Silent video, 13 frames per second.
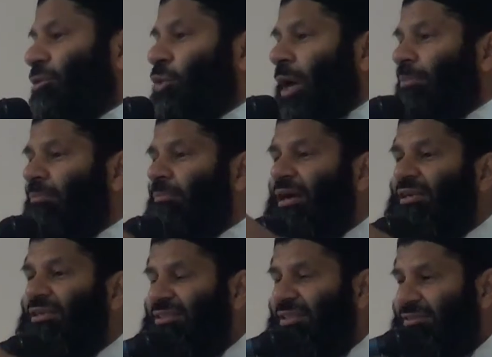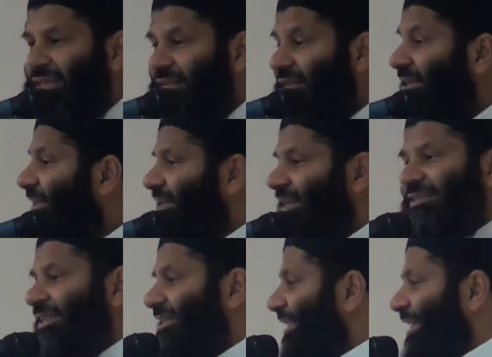it to Abu Bakr as-Siddiq. He
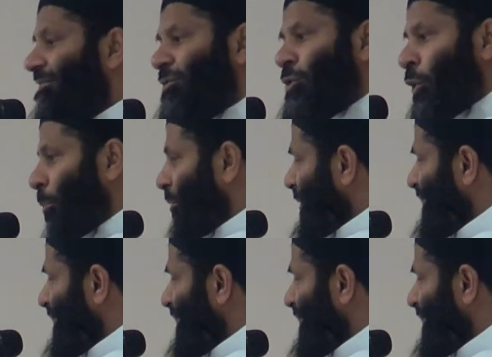didn't give it to Umar